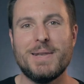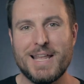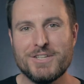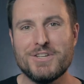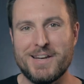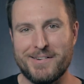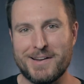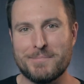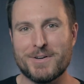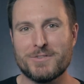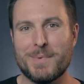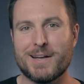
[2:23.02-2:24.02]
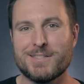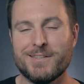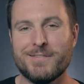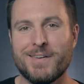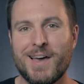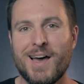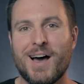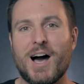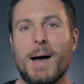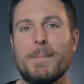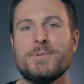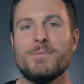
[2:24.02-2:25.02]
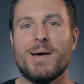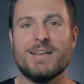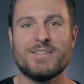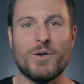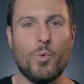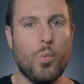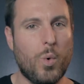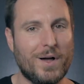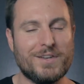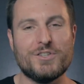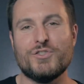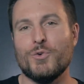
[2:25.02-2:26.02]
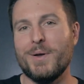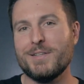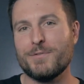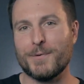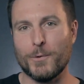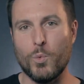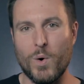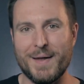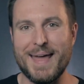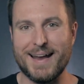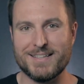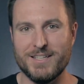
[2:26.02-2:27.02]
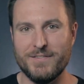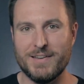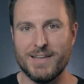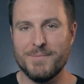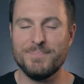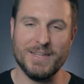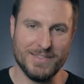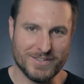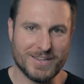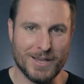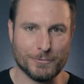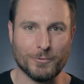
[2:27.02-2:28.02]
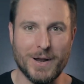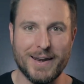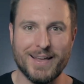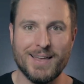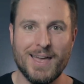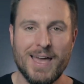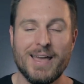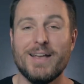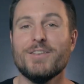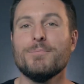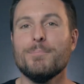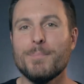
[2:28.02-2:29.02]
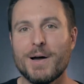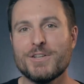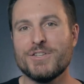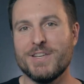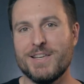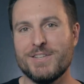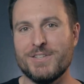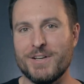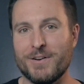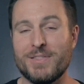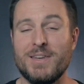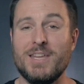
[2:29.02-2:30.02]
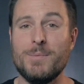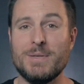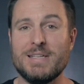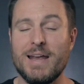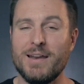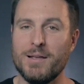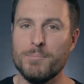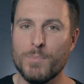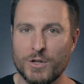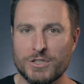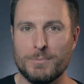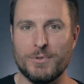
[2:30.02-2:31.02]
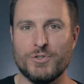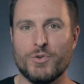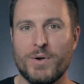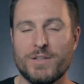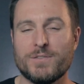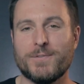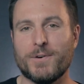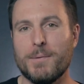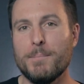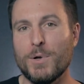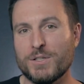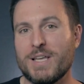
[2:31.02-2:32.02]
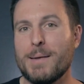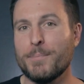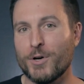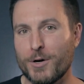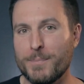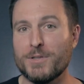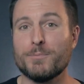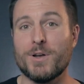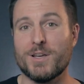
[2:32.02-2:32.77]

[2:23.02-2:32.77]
From an engineering perspective, optimizing one joint for one activity, in this case running, is much easier than imitating multiple joints for a multi-purpose